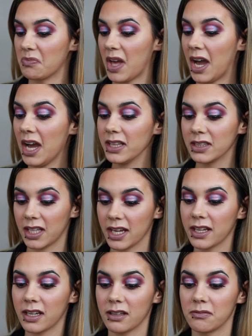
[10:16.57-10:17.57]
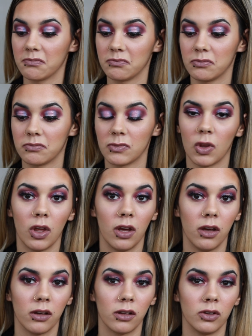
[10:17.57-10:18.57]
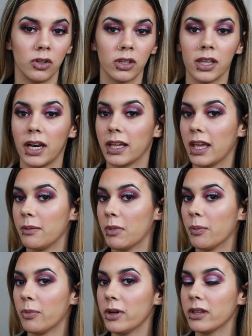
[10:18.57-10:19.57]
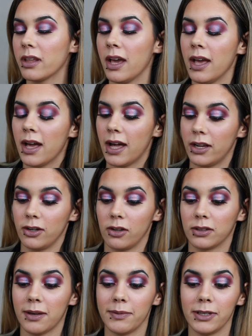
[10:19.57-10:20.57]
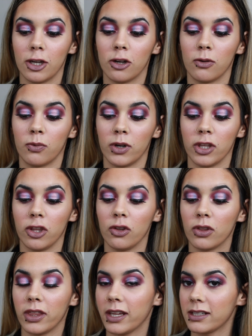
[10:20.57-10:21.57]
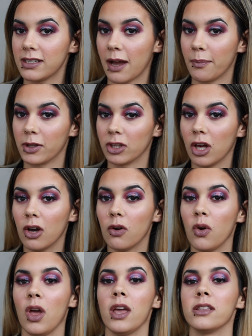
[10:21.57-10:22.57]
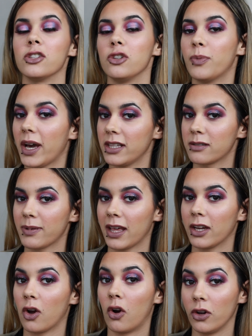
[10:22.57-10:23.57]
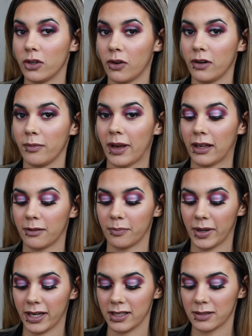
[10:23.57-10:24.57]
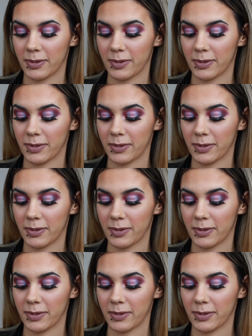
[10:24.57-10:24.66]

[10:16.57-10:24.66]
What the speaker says: like the look that I came up with. I don't know. Let me know what you think down below. Did you buy this palette? Are you going to buy this